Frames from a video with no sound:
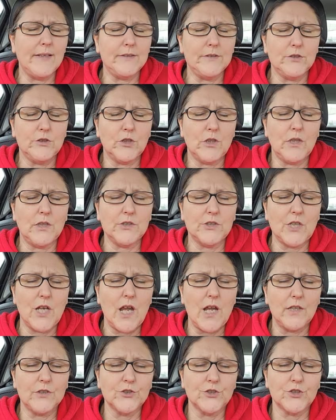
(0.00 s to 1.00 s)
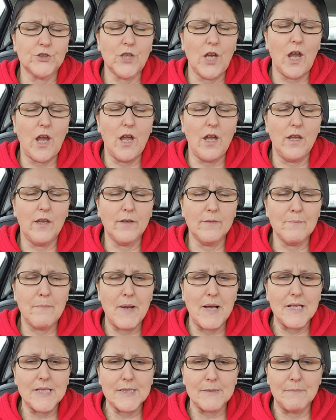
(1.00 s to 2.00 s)
indigestion,
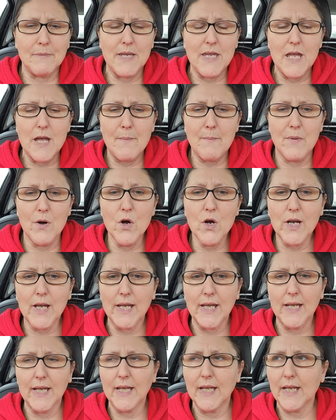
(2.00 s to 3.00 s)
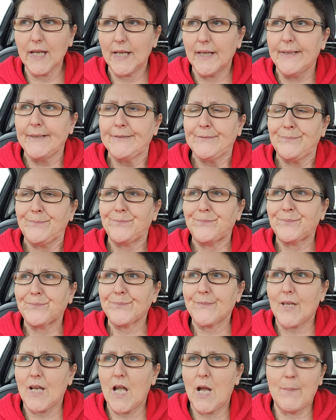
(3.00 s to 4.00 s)
pass me a bucket.
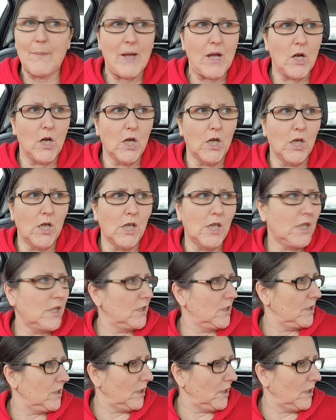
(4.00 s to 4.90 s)
I'm like, why